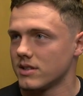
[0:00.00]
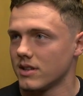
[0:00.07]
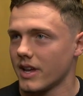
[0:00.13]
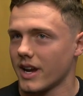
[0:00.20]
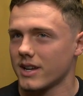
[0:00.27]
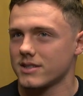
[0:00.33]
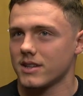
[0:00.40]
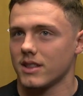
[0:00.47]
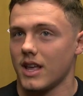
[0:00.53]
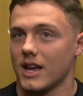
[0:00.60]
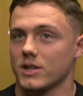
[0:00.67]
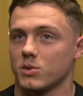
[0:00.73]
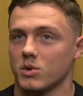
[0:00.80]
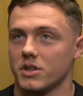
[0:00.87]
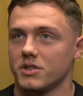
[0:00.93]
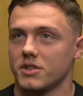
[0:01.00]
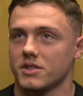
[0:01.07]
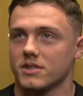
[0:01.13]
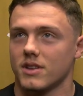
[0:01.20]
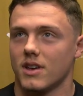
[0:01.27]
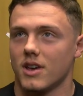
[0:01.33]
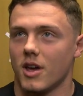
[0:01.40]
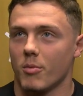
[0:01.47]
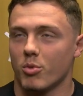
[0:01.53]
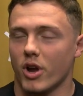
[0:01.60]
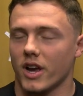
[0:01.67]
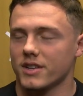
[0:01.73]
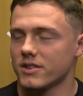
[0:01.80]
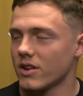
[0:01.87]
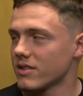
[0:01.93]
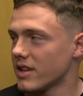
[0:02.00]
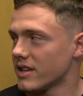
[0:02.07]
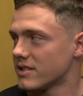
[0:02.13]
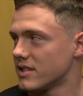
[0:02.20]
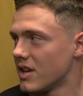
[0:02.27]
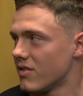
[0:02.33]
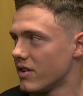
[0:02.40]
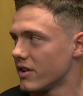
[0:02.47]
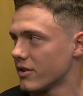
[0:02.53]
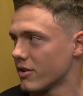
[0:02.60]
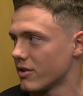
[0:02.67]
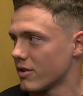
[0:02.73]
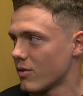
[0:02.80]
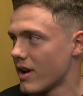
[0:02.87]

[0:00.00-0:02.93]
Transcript: And like I said last week, just practicing on Thanksgiving or